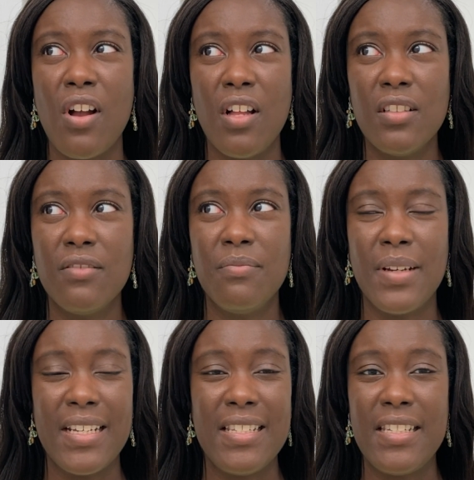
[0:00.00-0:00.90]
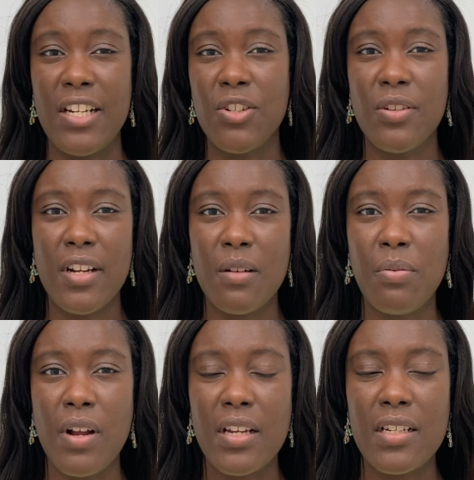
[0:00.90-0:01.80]
all of my standard hair
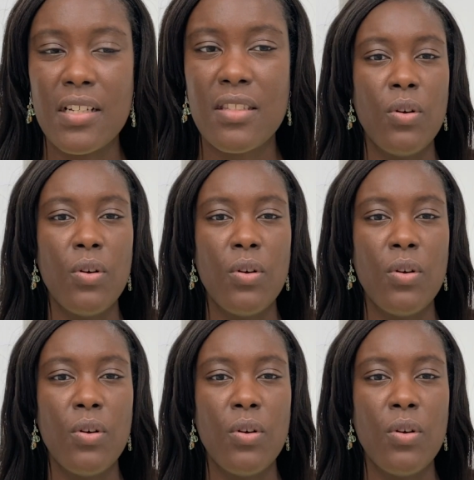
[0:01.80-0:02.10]
products,